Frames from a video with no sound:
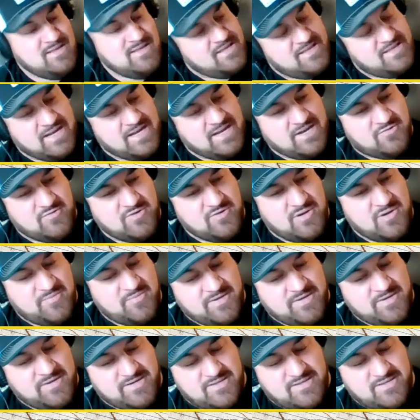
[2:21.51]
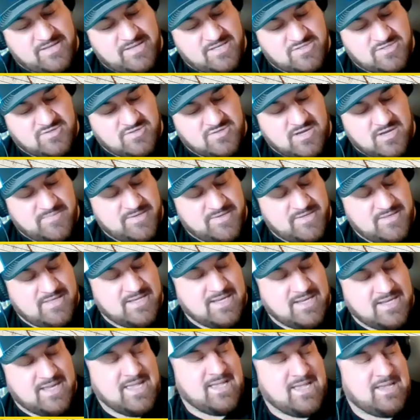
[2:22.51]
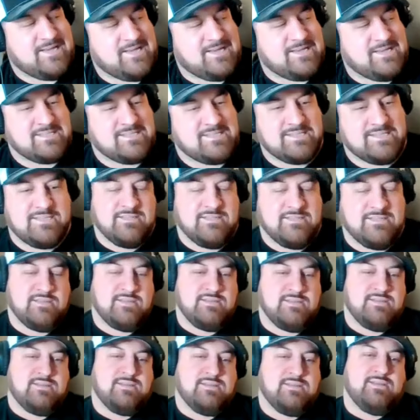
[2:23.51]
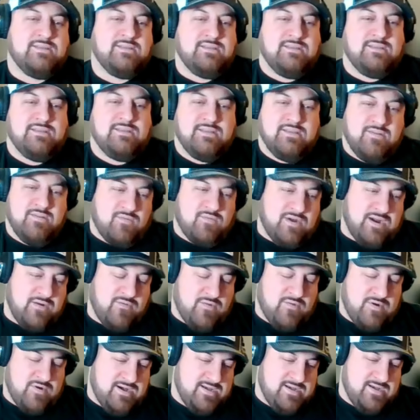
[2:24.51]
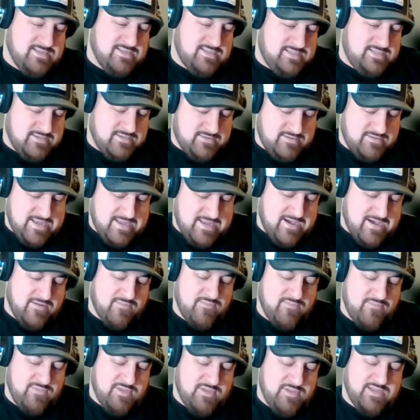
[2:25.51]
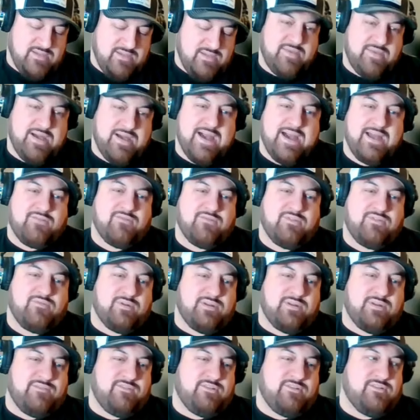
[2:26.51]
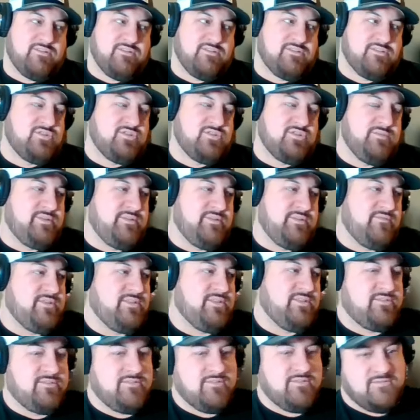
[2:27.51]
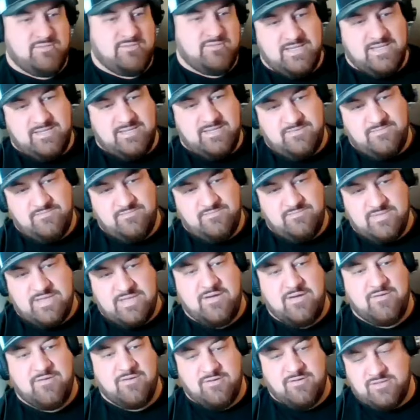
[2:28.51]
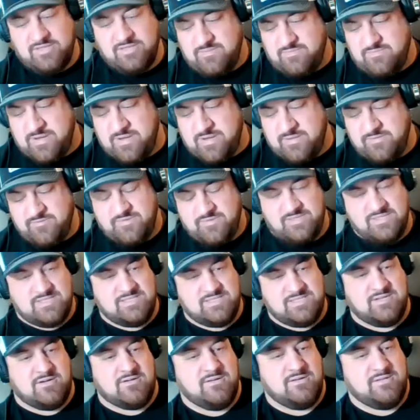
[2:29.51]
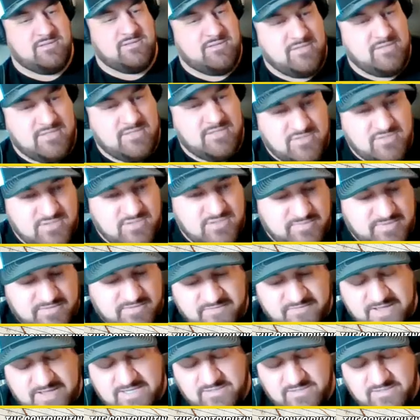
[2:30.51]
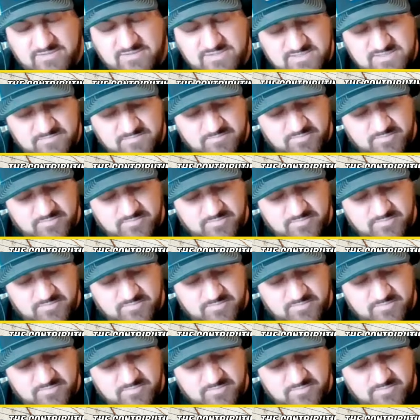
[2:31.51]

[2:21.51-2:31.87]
And I grew up around a lot of trauma and a lot of chaos where I was. So now I'm looking back with what I've learned, the treatment I went through, like how early it probably really started and all the contributing factors.